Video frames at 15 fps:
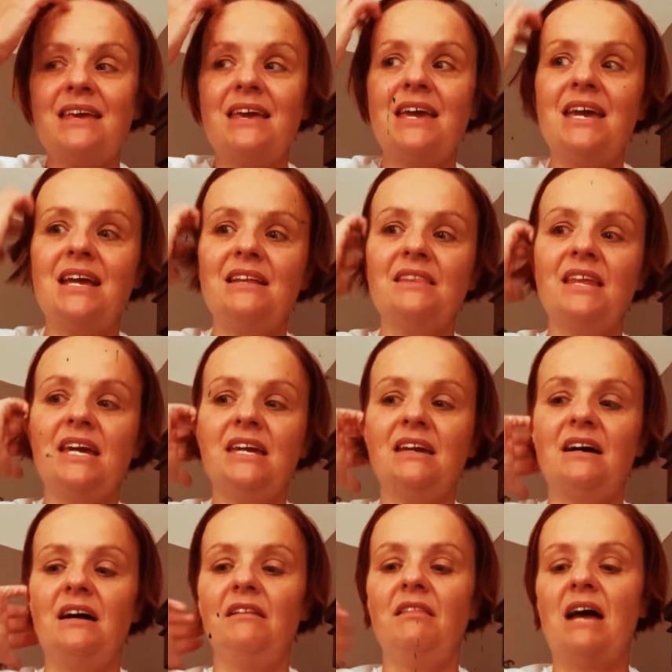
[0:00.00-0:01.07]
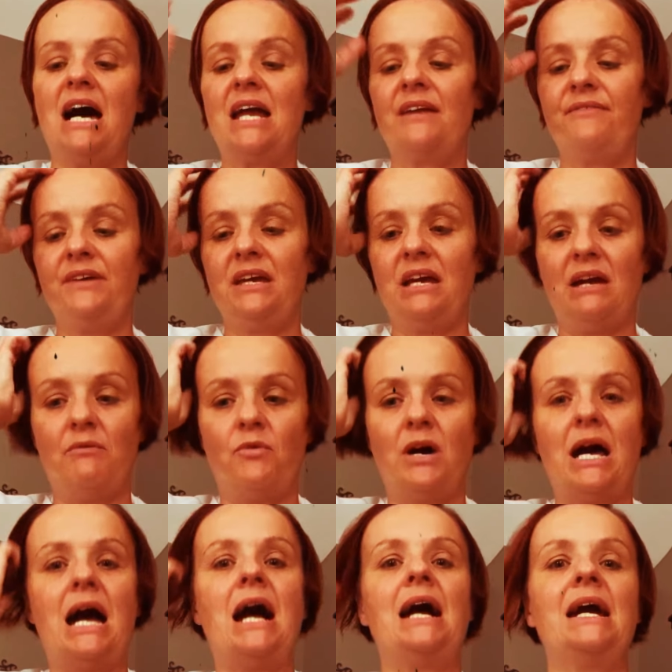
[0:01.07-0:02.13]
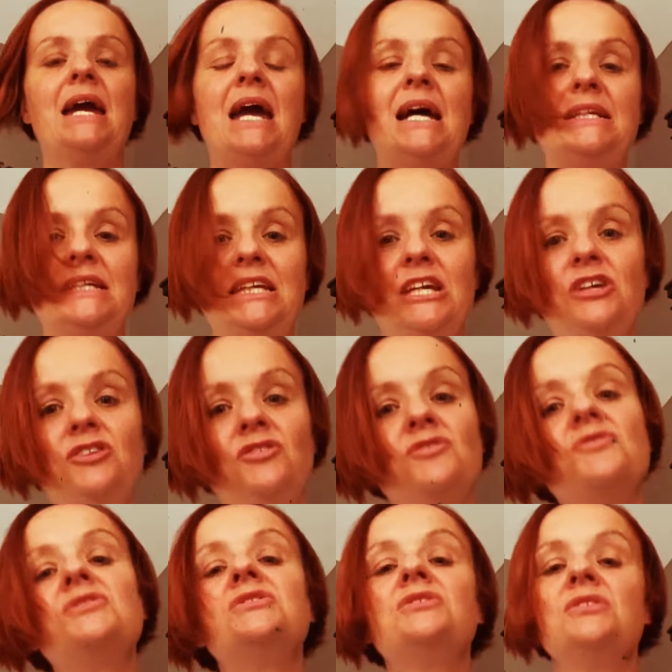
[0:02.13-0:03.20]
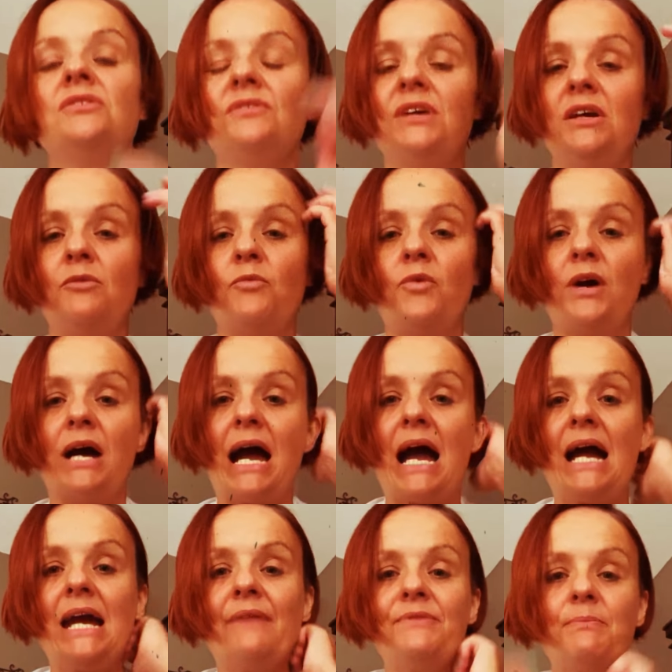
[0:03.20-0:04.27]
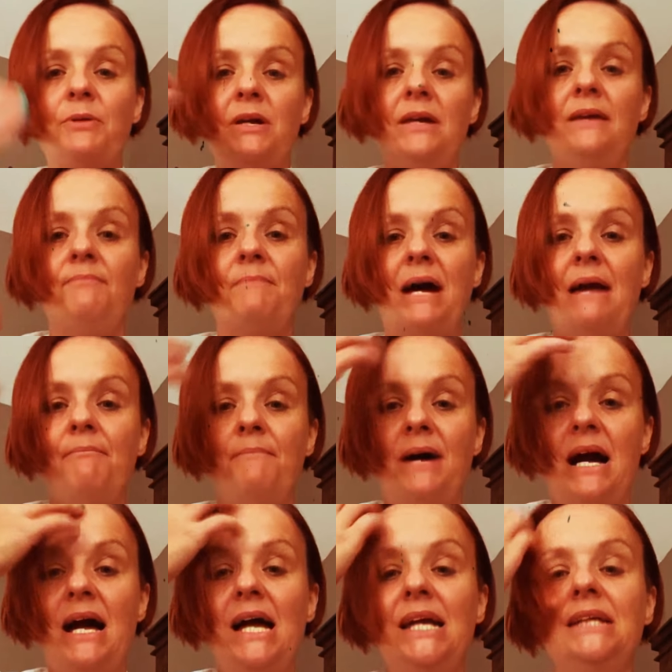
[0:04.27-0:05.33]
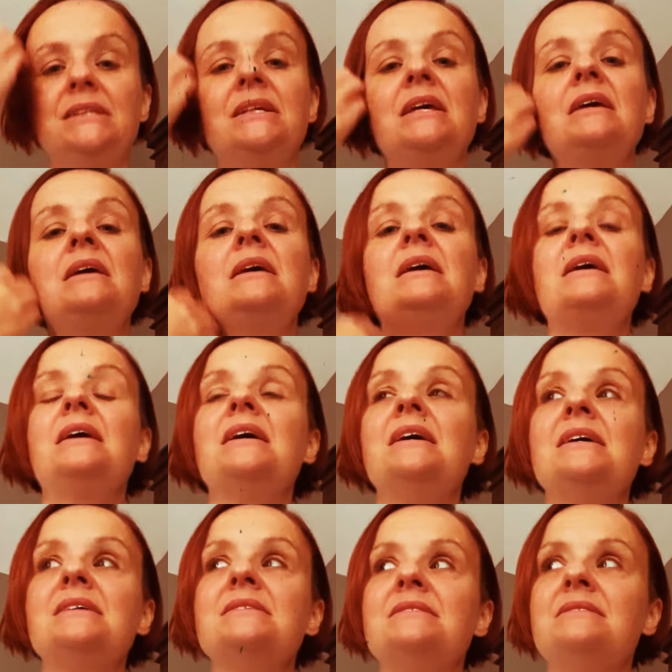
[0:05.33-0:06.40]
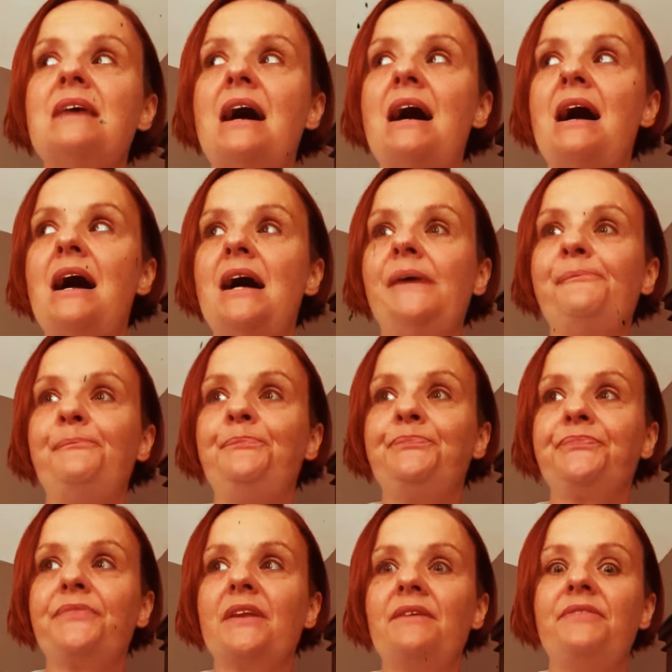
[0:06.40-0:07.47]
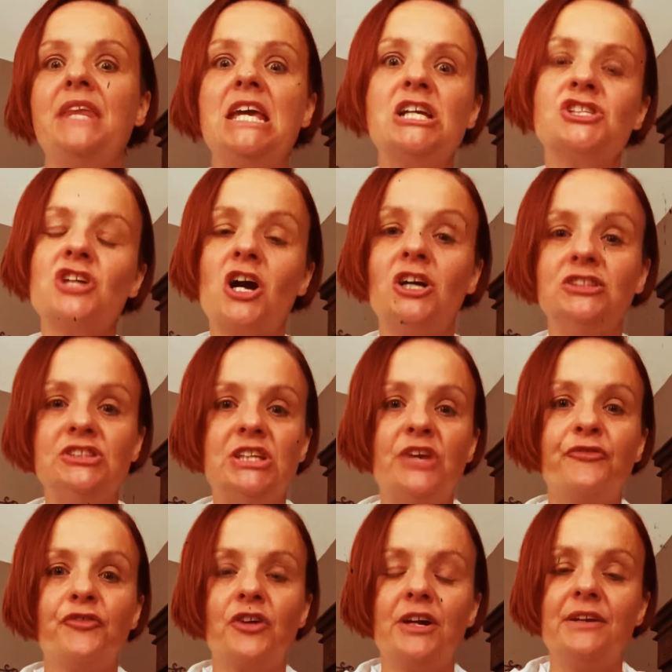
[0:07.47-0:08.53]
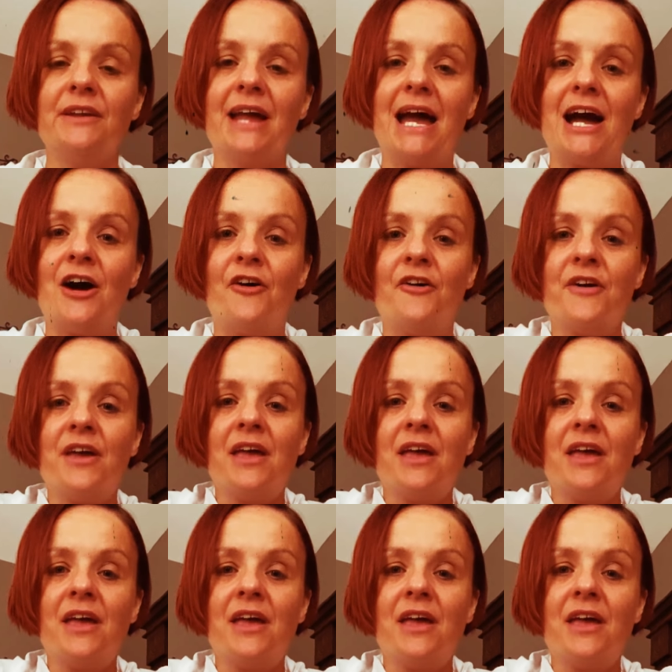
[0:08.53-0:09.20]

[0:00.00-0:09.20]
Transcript: And like a lot of it, what I had to get used to and what I have to put in my mind is that things are different now.